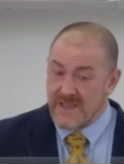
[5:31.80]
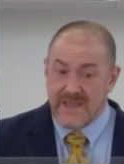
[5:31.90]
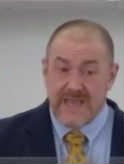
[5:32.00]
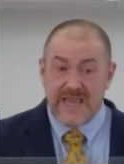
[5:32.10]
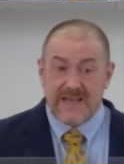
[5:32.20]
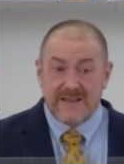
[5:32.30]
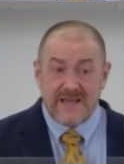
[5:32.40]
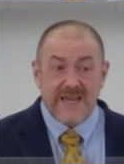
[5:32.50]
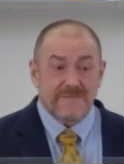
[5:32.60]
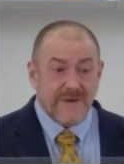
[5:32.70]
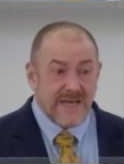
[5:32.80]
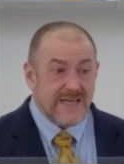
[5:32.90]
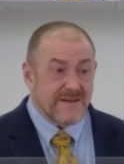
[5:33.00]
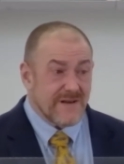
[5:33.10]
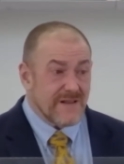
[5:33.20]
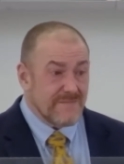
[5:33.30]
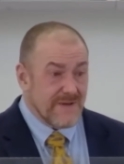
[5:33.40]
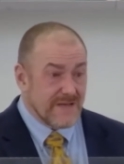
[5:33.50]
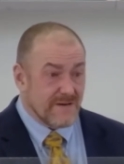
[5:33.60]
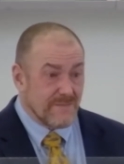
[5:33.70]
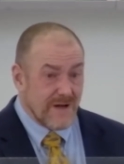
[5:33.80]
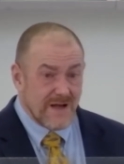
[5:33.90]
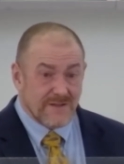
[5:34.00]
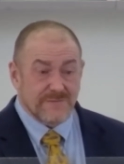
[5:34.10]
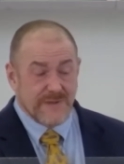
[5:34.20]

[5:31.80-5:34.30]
And like many developmental models,